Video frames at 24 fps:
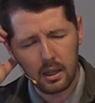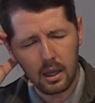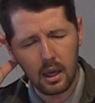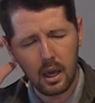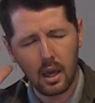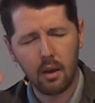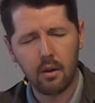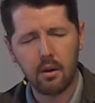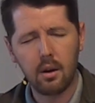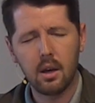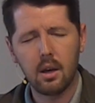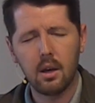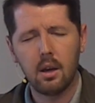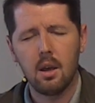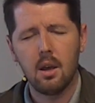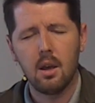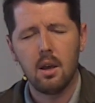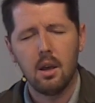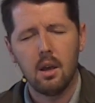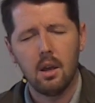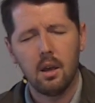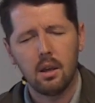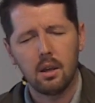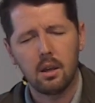caring,
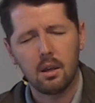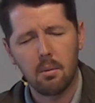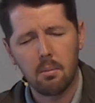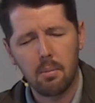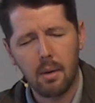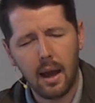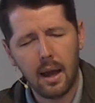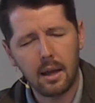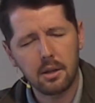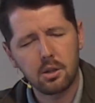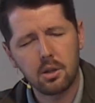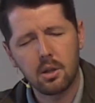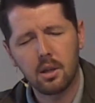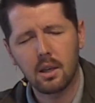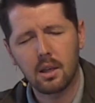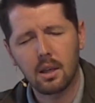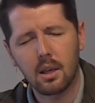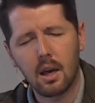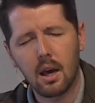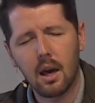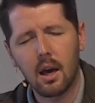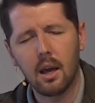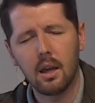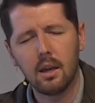compassionate and
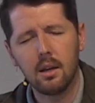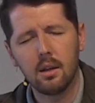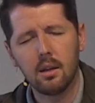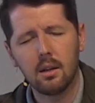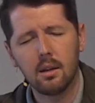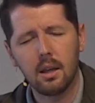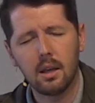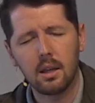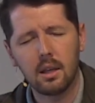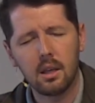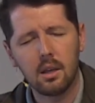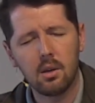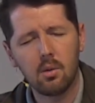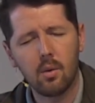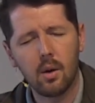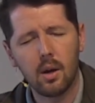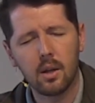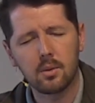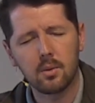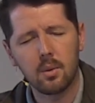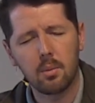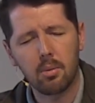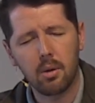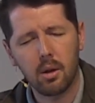kind like he
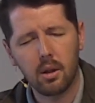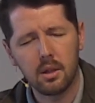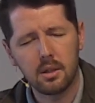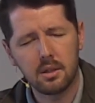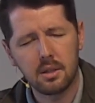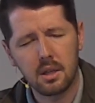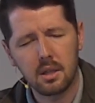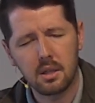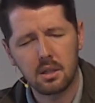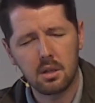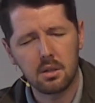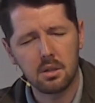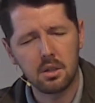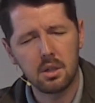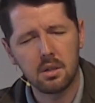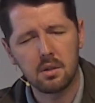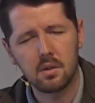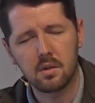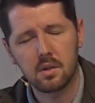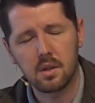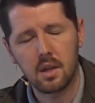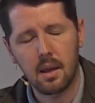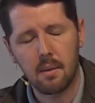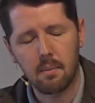was. We pray these things in
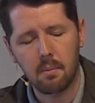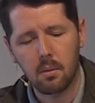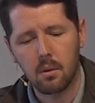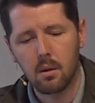Jesus' name.